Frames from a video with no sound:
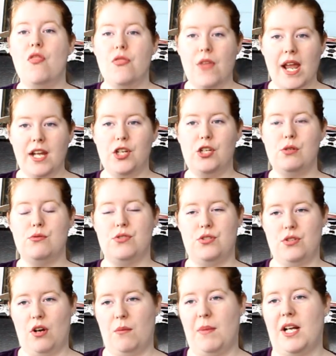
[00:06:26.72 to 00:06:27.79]
thank you
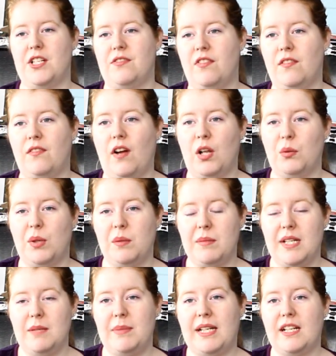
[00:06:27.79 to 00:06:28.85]
so much for following
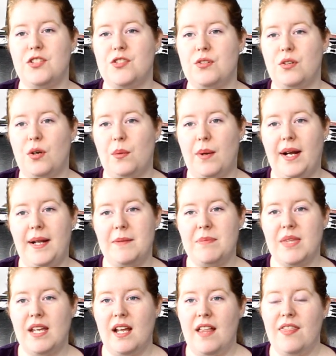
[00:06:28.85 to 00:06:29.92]
me, because you know
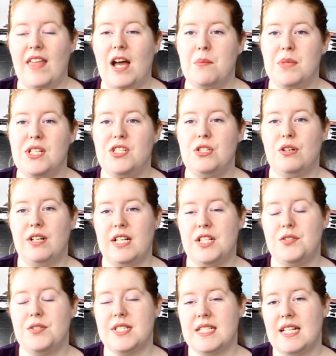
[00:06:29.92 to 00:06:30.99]
what? That means you're
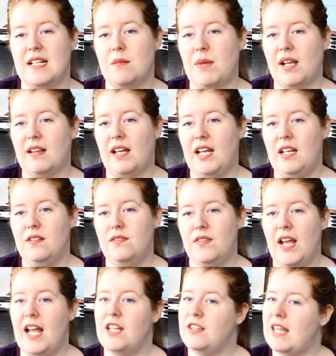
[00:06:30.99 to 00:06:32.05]
interested in my life
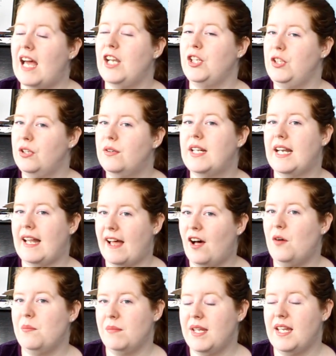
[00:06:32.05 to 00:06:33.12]
and that you can
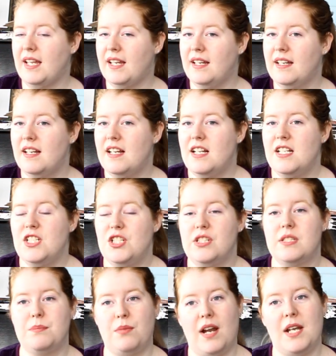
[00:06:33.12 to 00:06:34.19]
help me
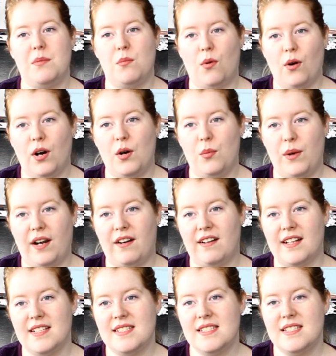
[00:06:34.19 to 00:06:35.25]
to spread more
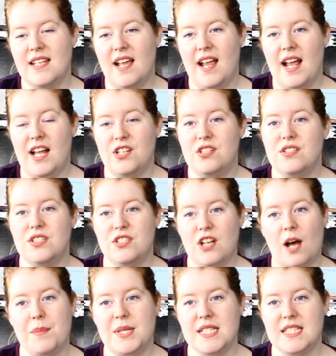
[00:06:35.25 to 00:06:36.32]
awareness and to
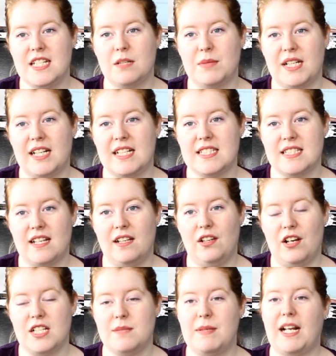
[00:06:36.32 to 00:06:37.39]
stop the stigma against sight
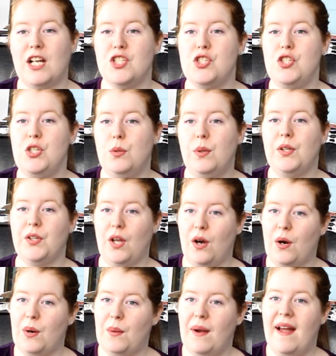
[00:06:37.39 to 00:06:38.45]
loss, because you will
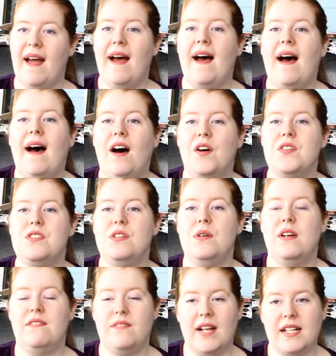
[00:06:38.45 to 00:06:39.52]
know how
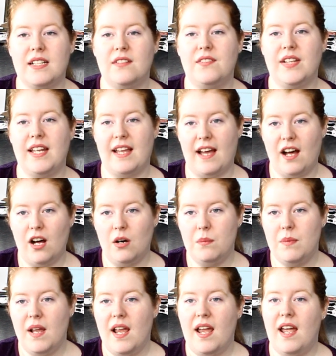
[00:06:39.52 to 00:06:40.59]
to effectively
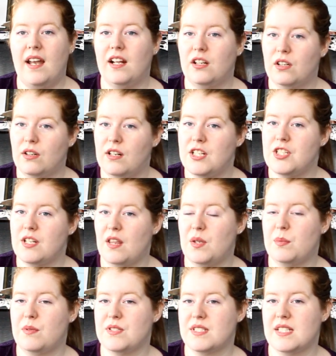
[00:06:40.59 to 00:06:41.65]
help and encourage
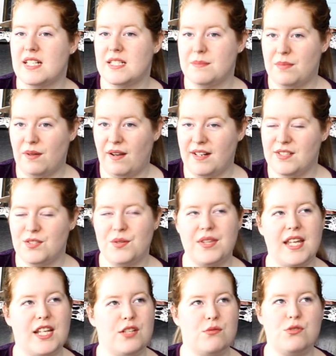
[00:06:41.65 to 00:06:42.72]
another person that's blind. So
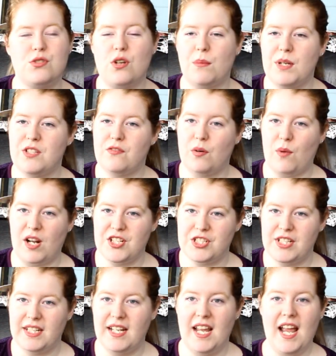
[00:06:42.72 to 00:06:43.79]
thank you so much for
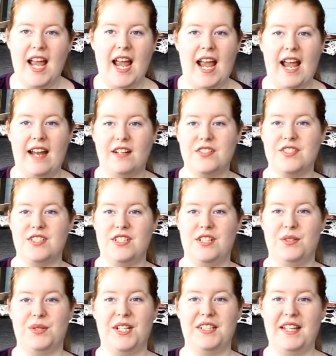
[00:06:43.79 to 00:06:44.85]
watching, and I'll see
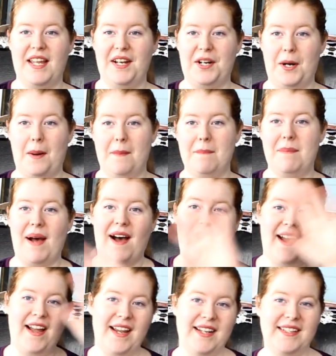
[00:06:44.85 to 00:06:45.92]
you all later.
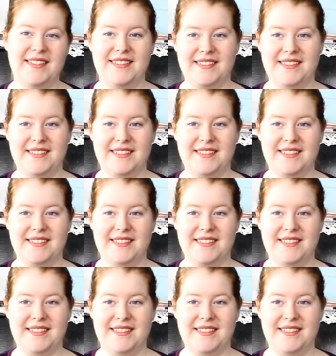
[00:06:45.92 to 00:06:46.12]
Bye!